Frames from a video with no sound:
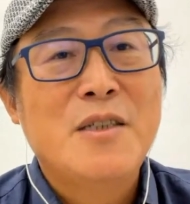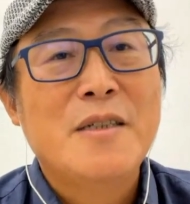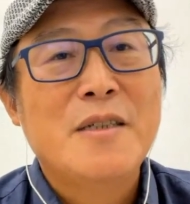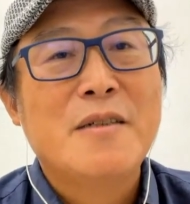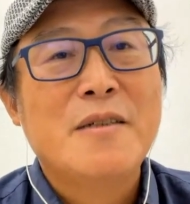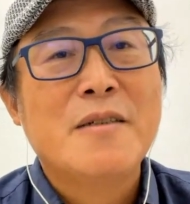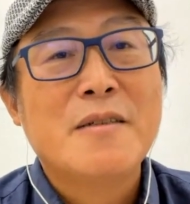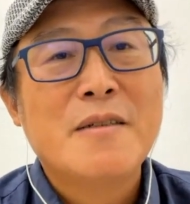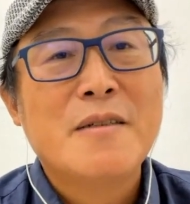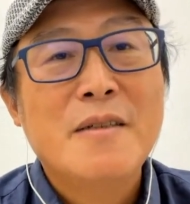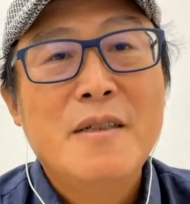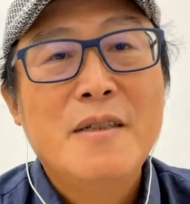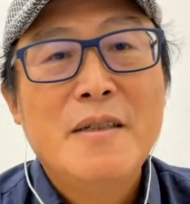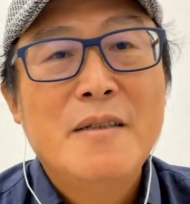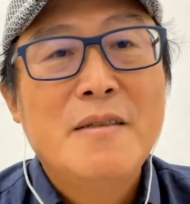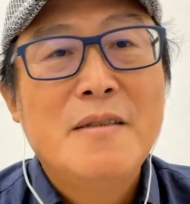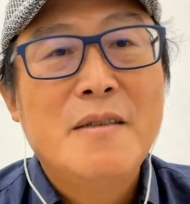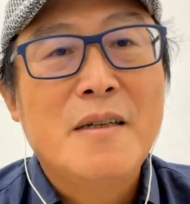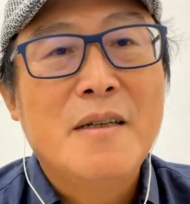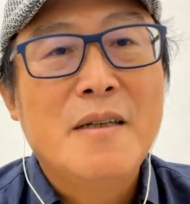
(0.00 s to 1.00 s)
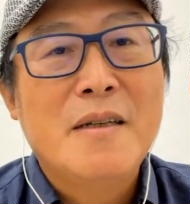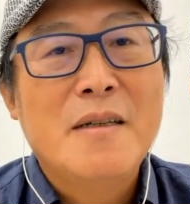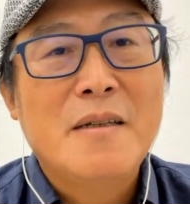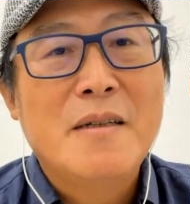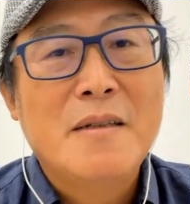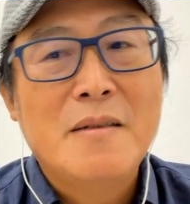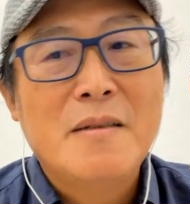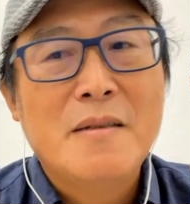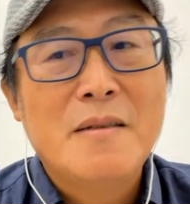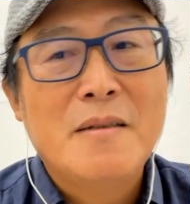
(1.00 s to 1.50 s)
still afraid.
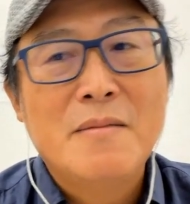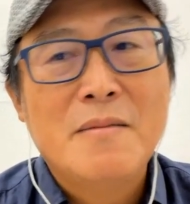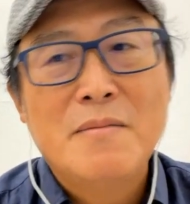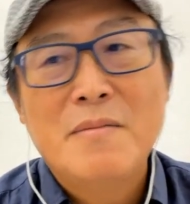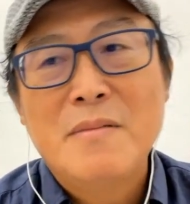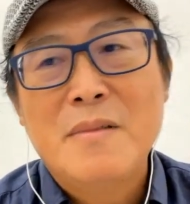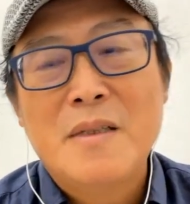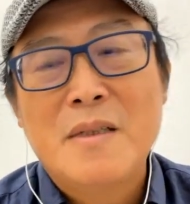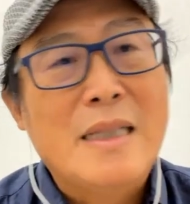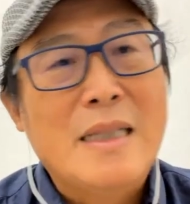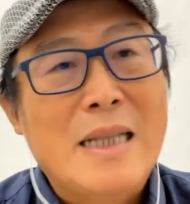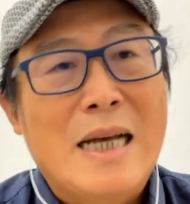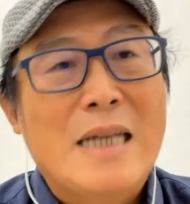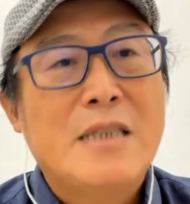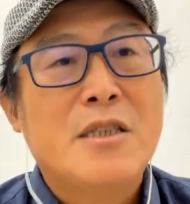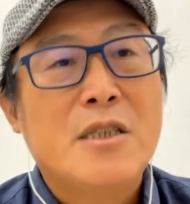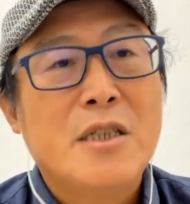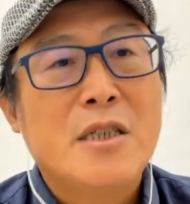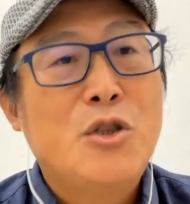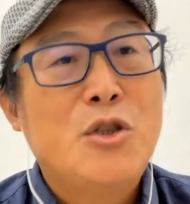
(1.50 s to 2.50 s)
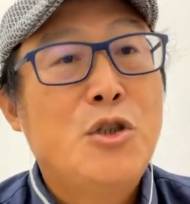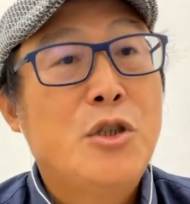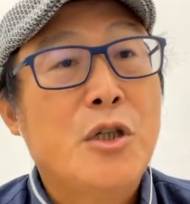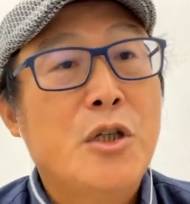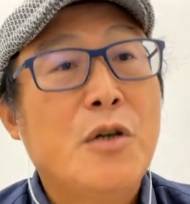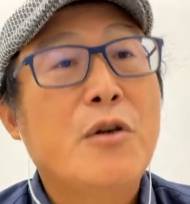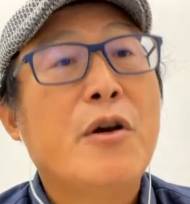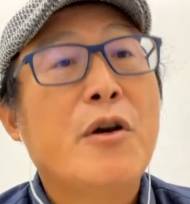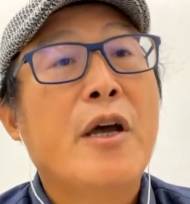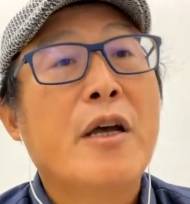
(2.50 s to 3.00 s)
They still
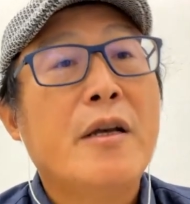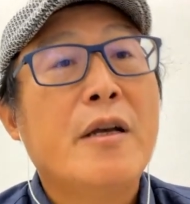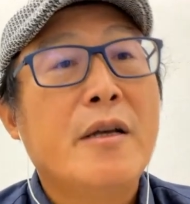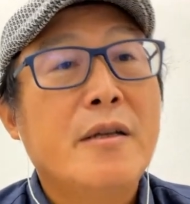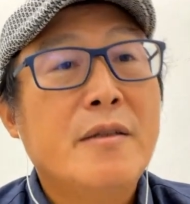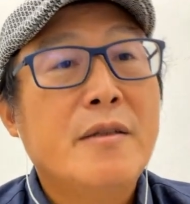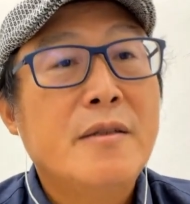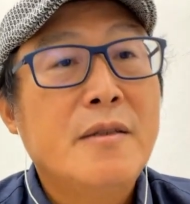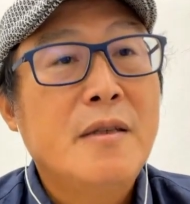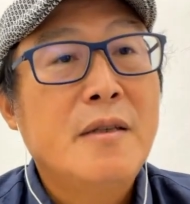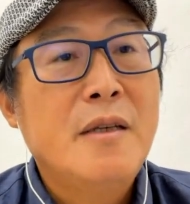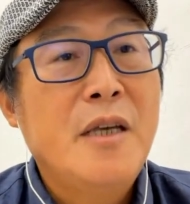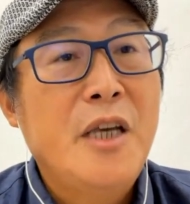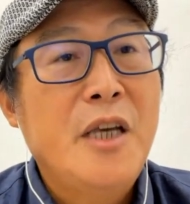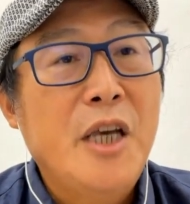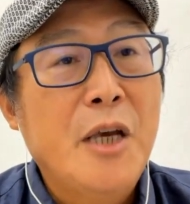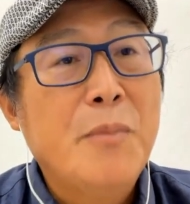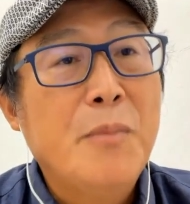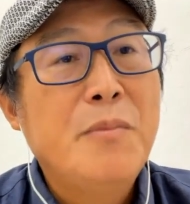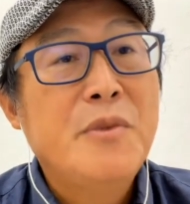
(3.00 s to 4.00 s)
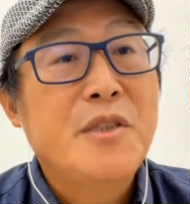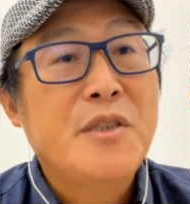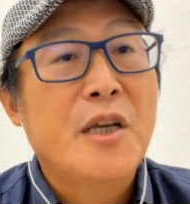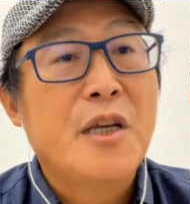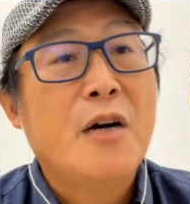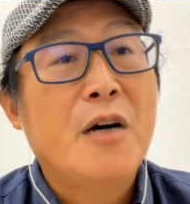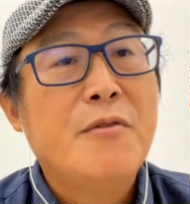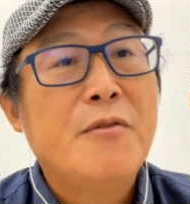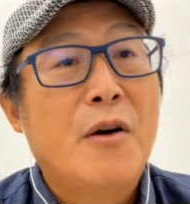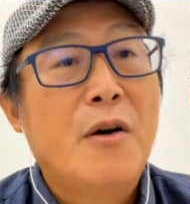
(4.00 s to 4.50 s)
cannot
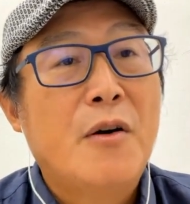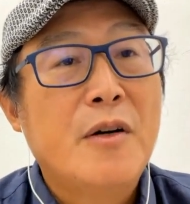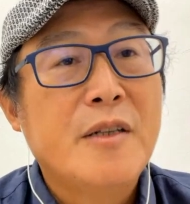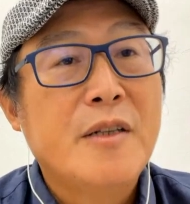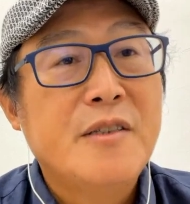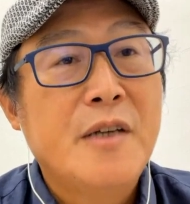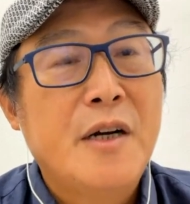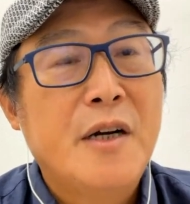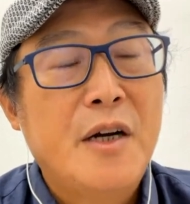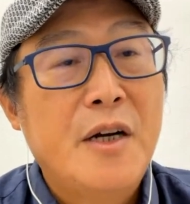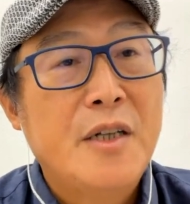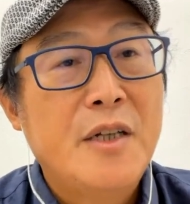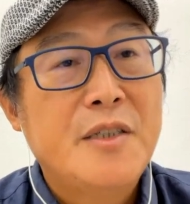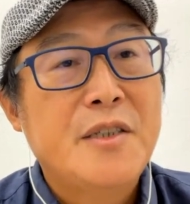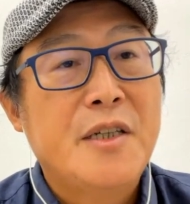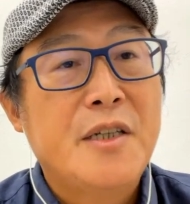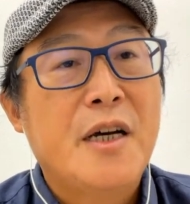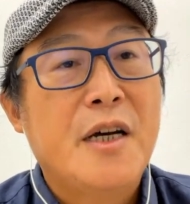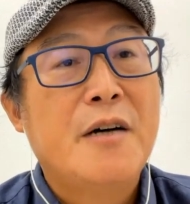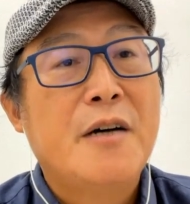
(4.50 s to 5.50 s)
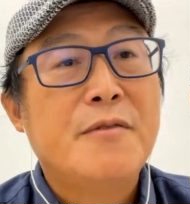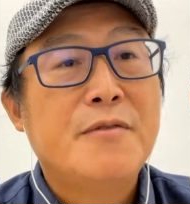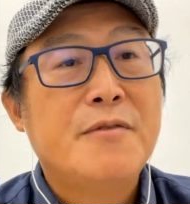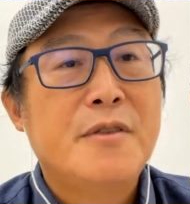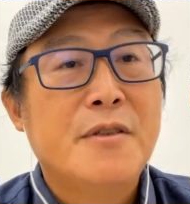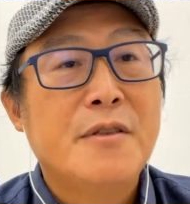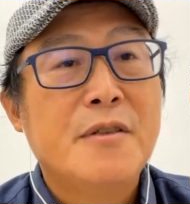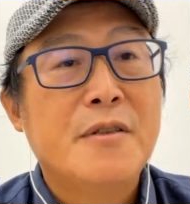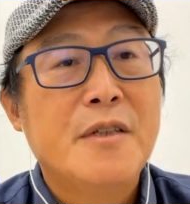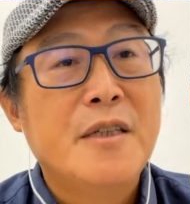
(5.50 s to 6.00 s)
show
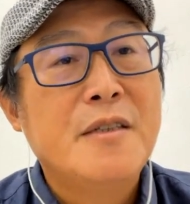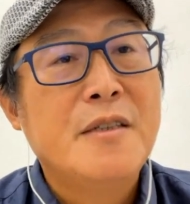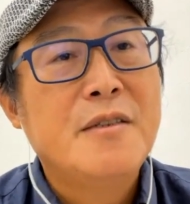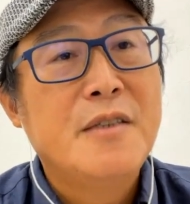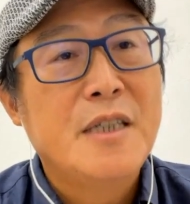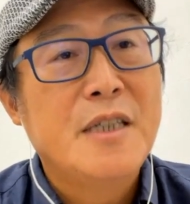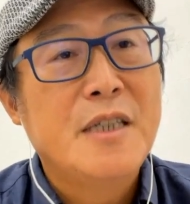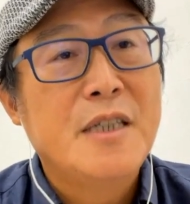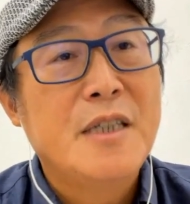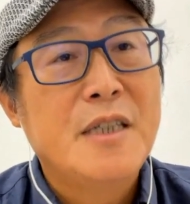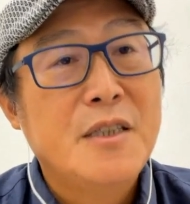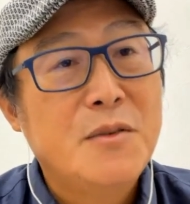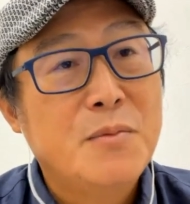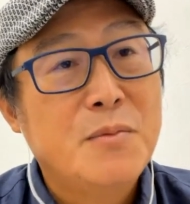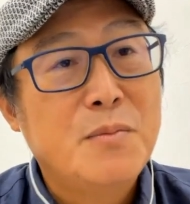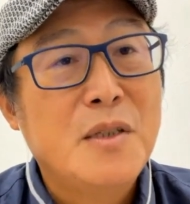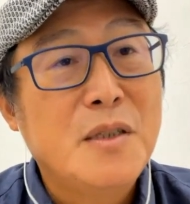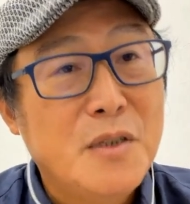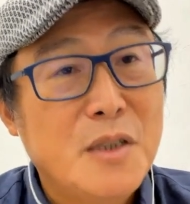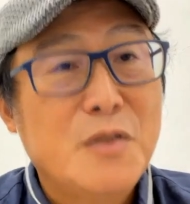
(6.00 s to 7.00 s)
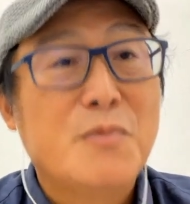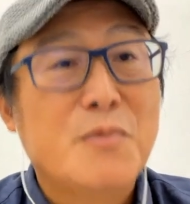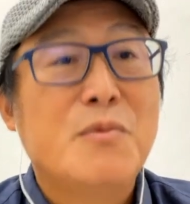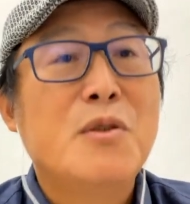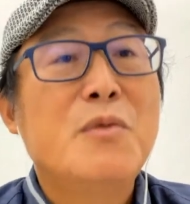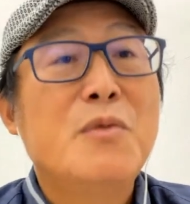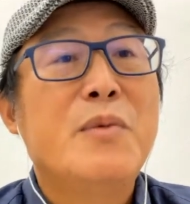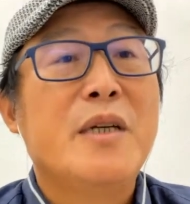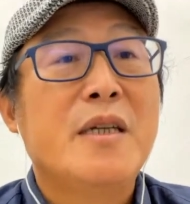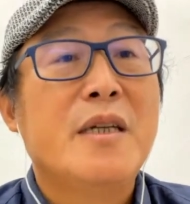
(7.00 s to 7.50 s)
himself or herself
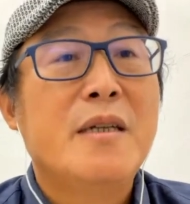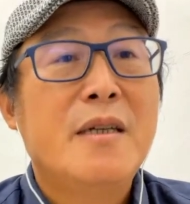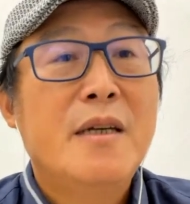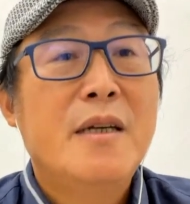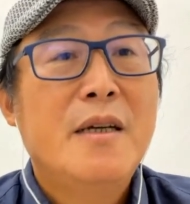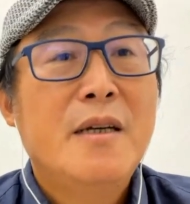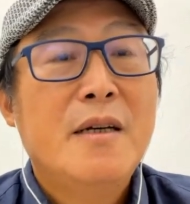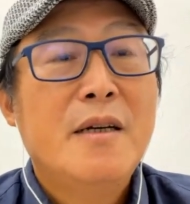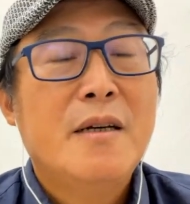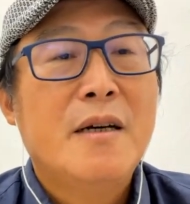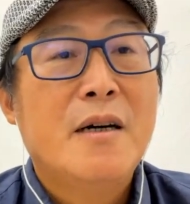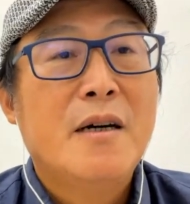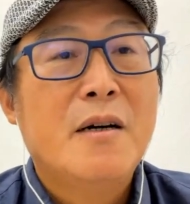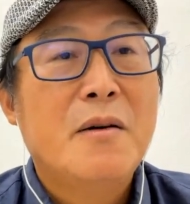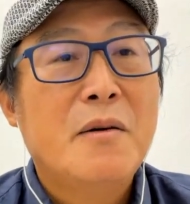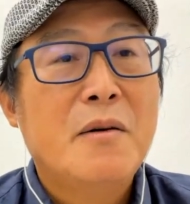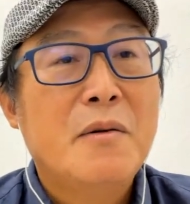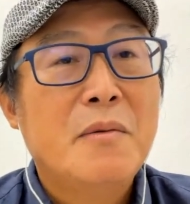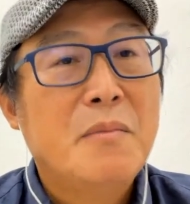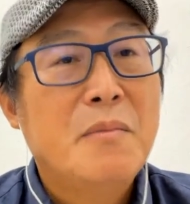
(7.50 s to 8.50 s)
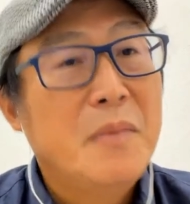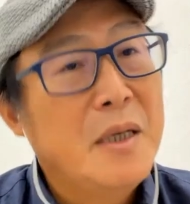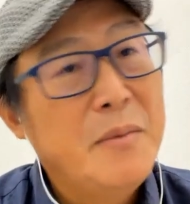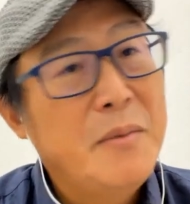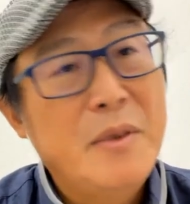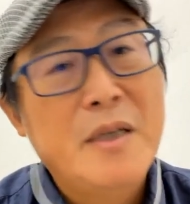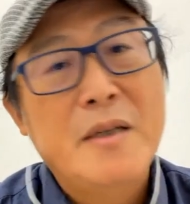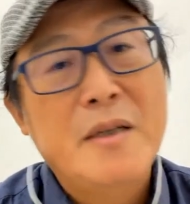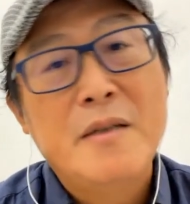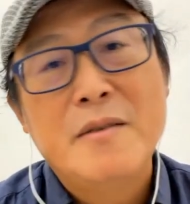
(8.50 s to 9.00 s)
in this
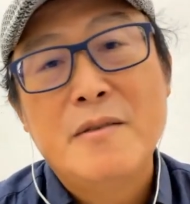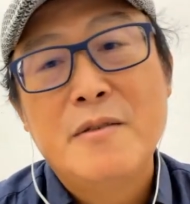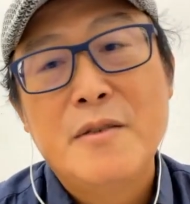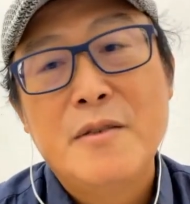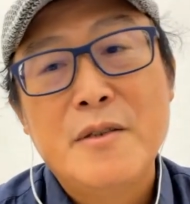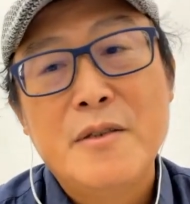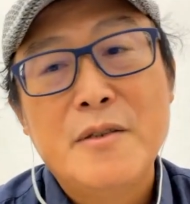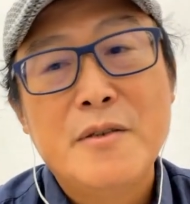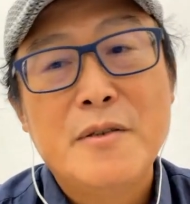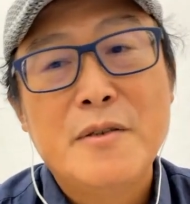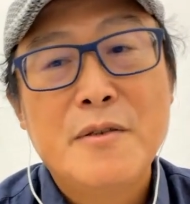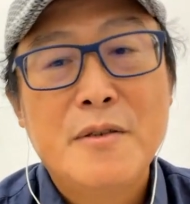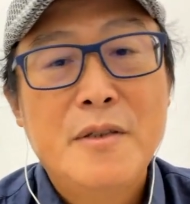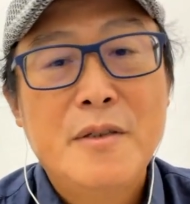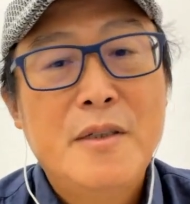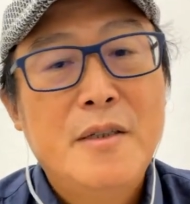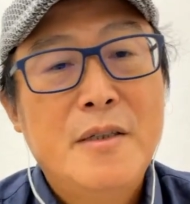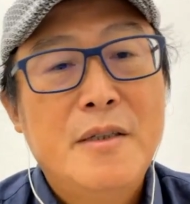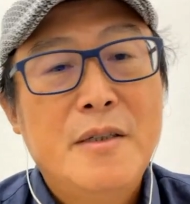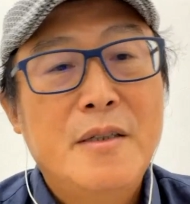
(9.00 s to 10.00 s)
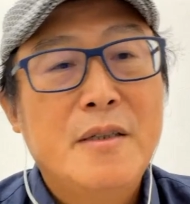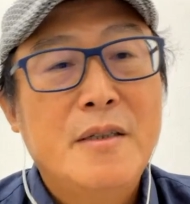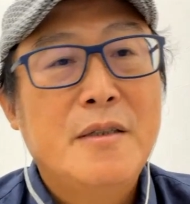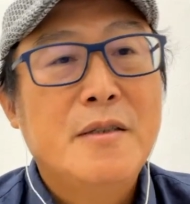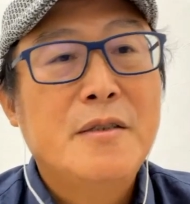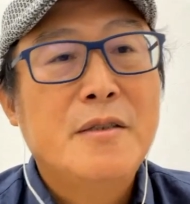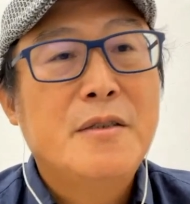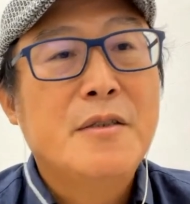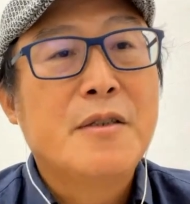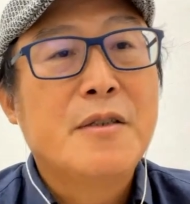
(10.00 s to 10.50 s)
movie.
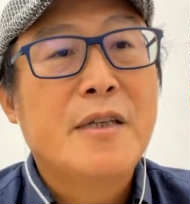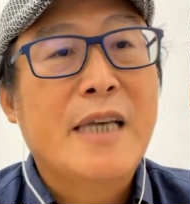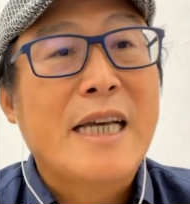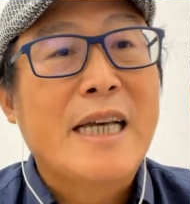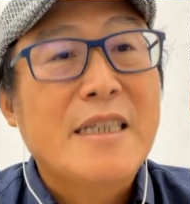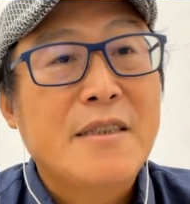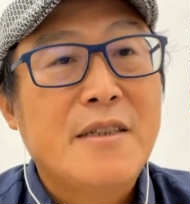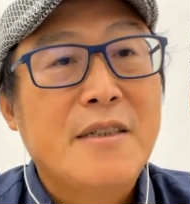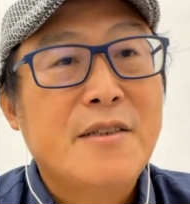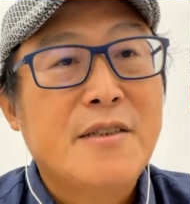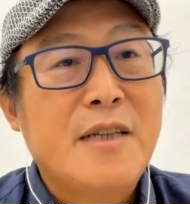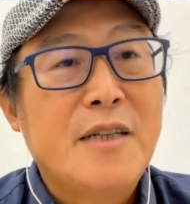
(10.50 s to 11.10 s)
Maybe to